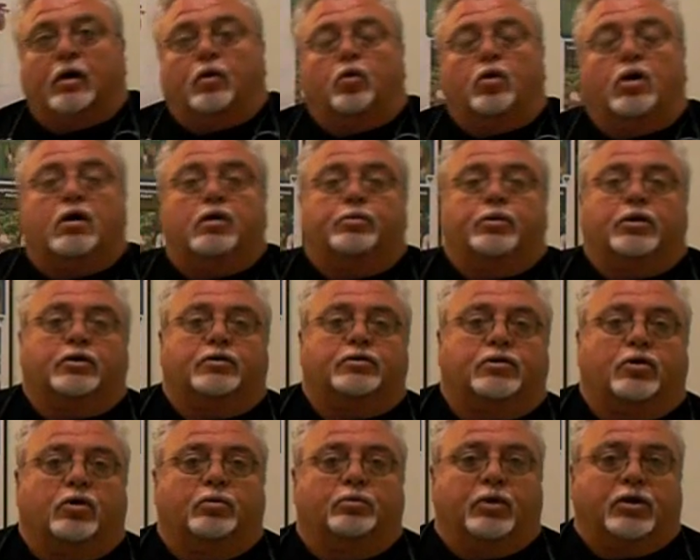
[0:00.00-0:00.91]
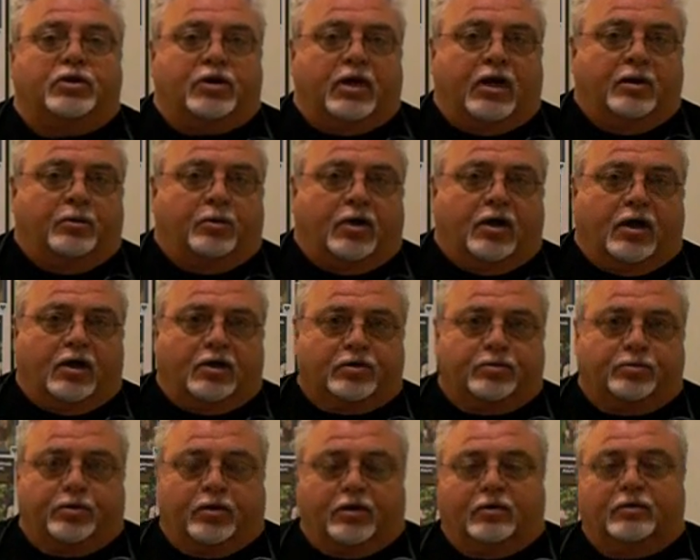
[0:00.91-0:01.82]
Welcome to Stonebridge Animal
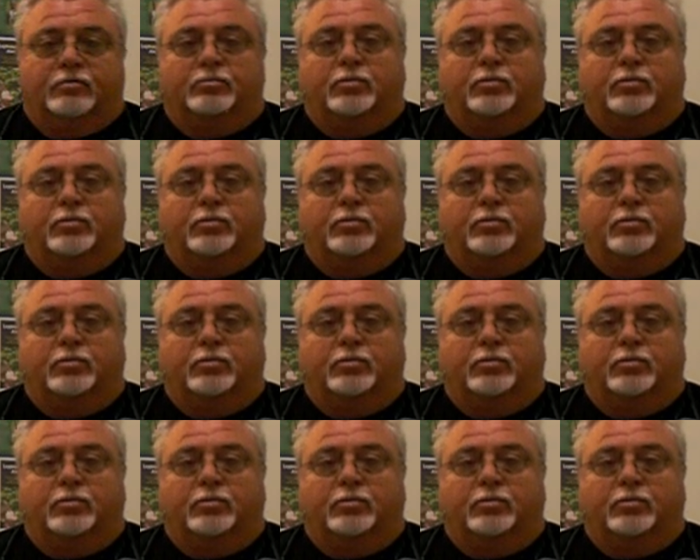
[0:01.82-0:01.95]
Hospital.